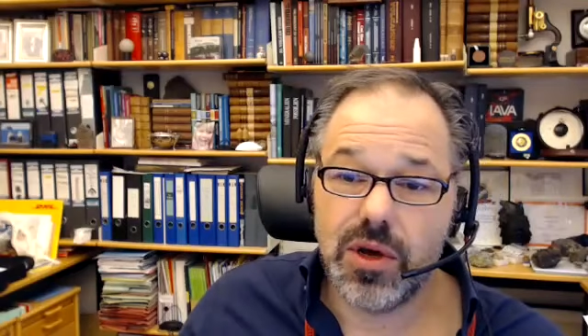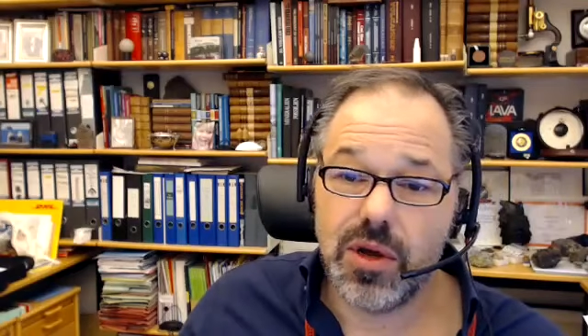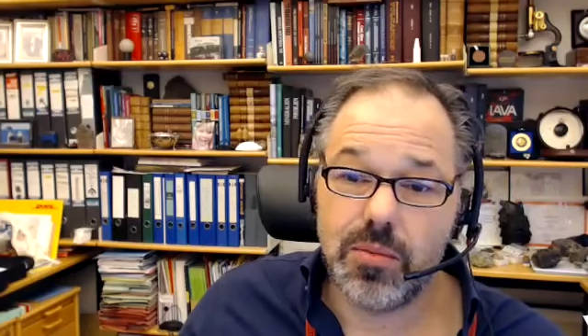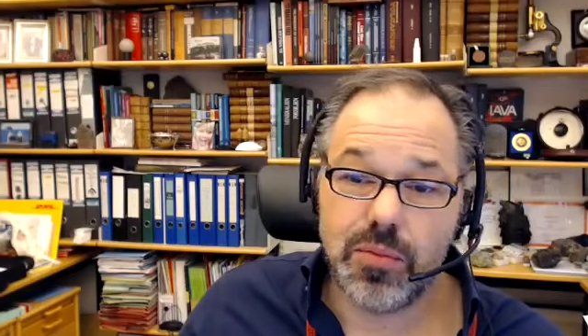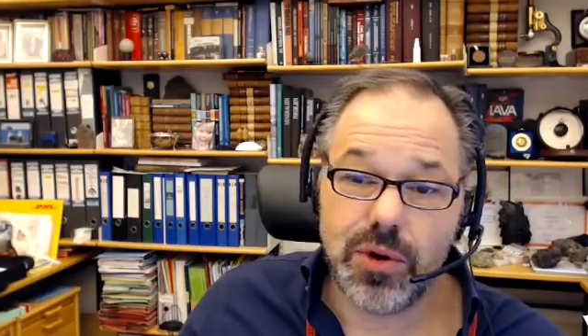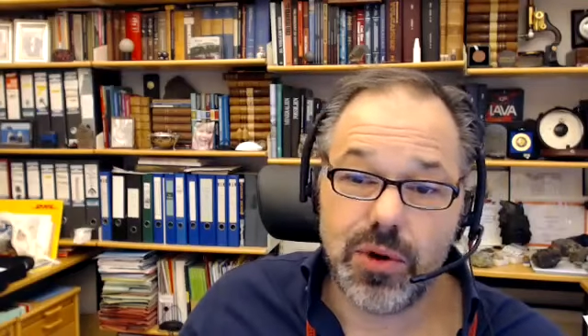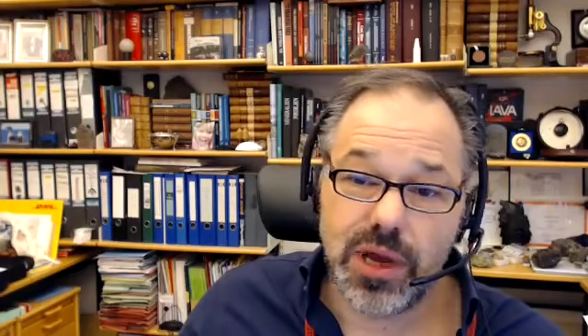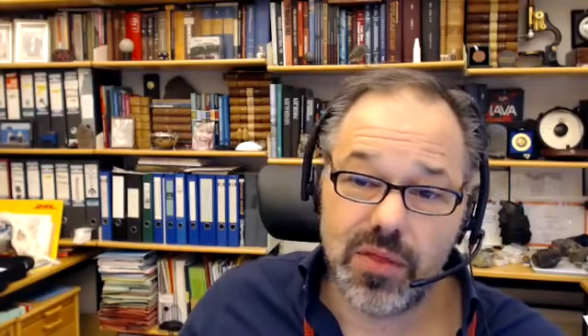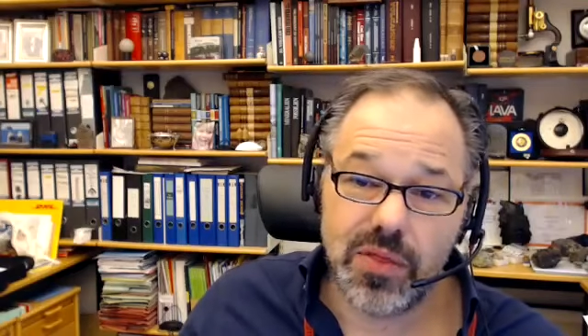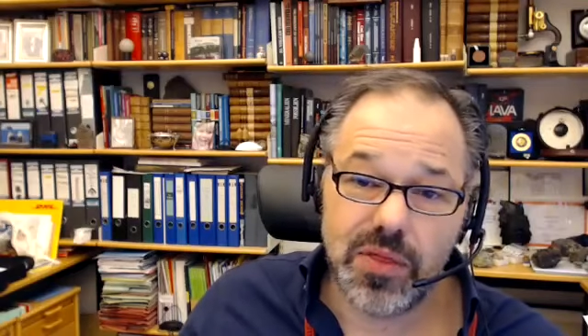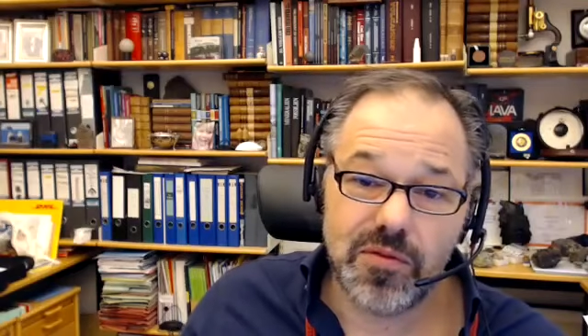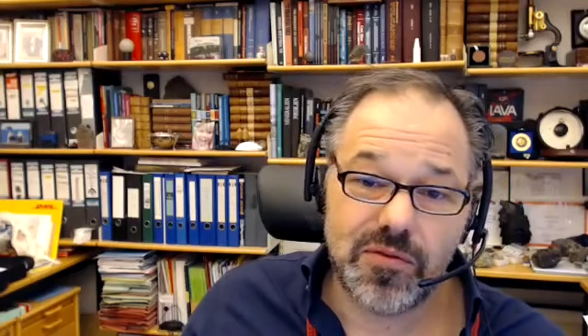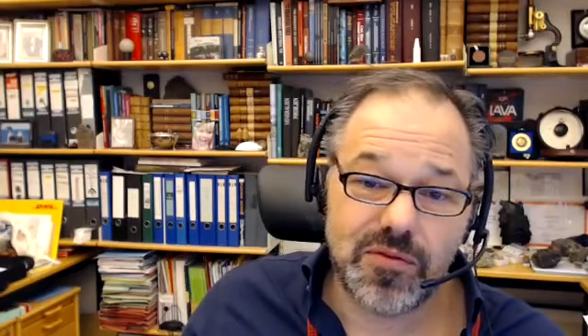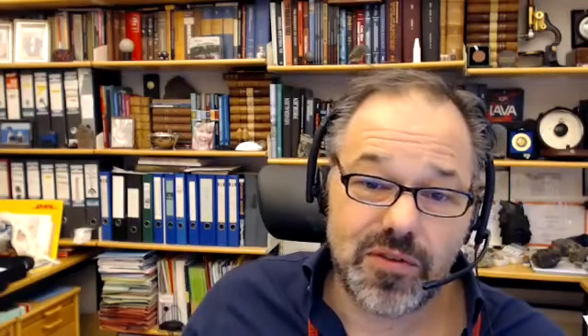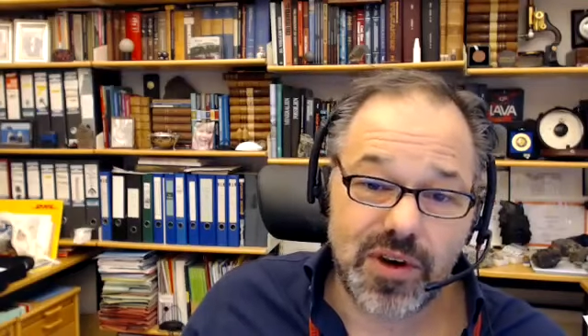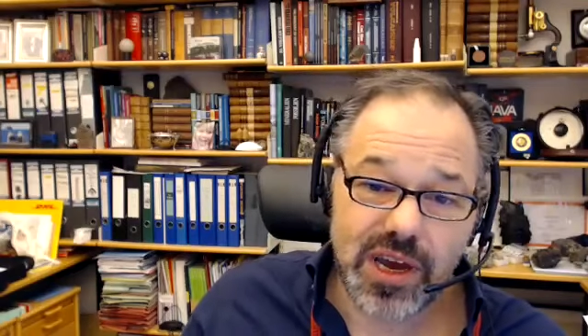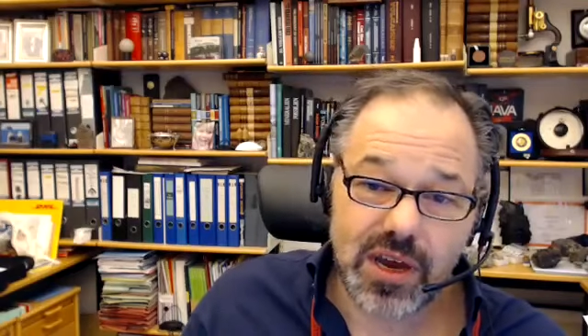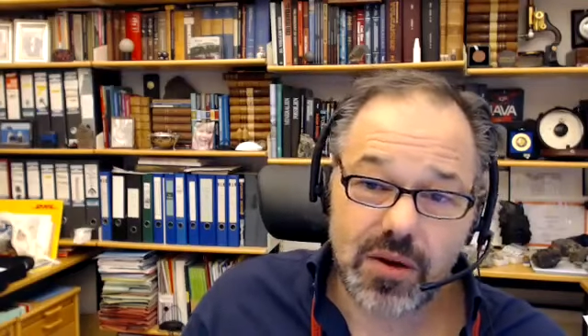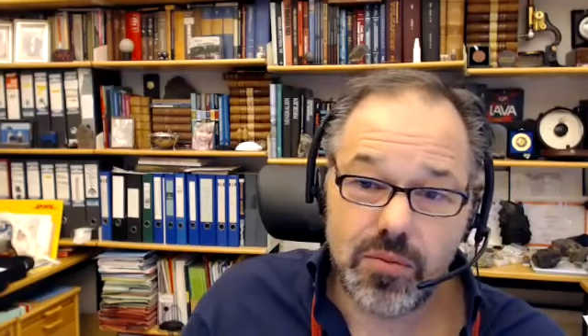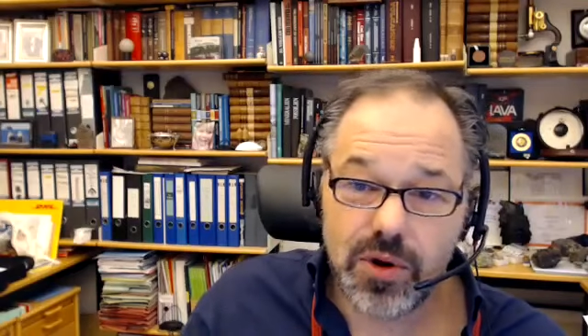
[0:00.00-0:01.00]
can bring in the
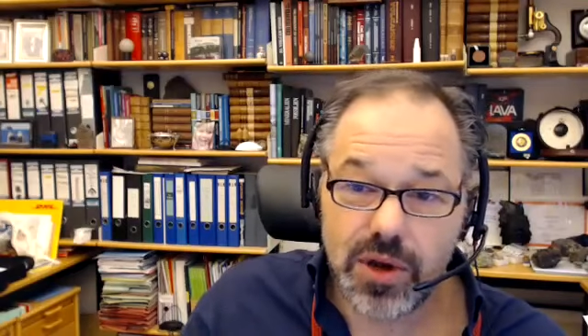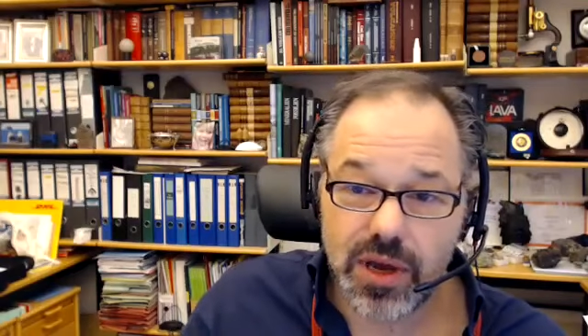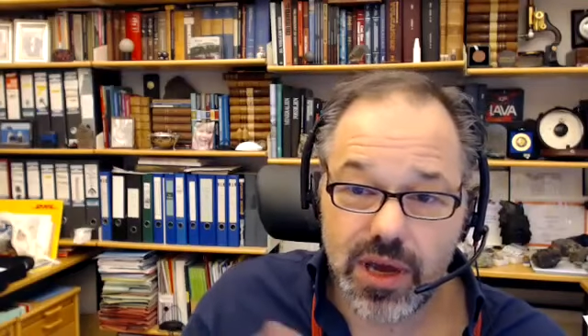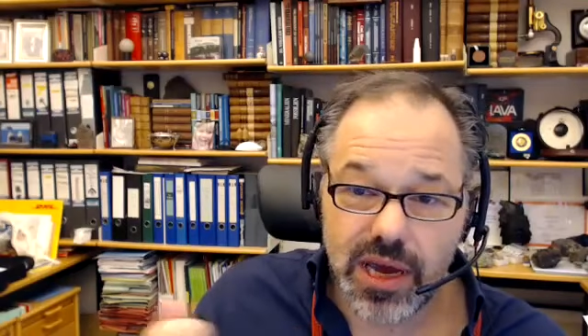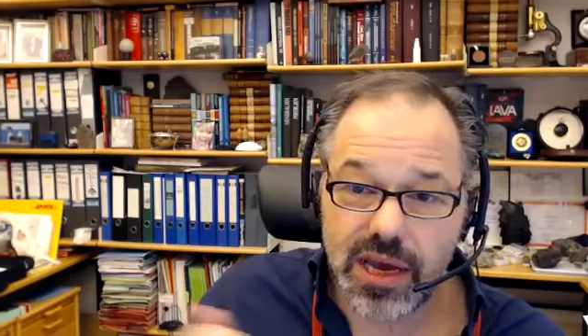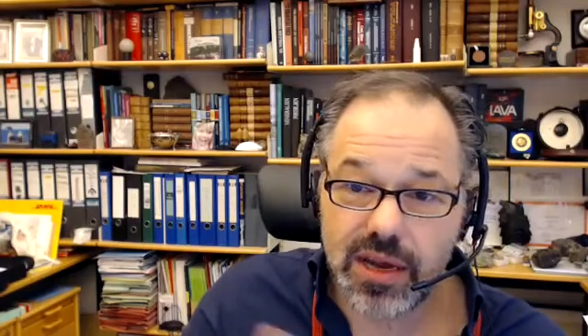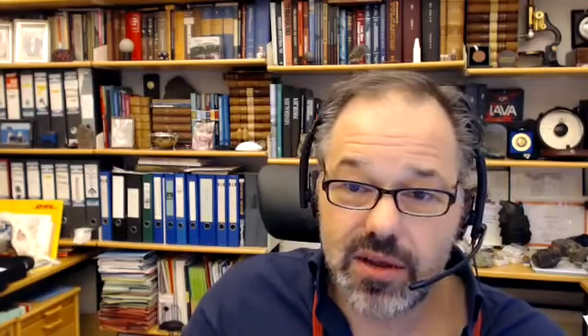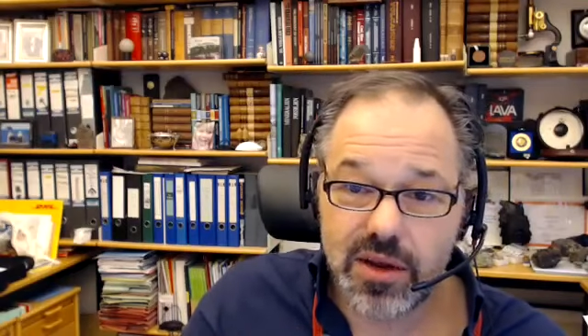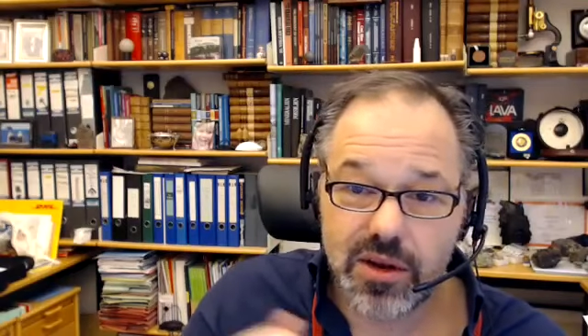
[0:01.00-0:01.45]
fire brigade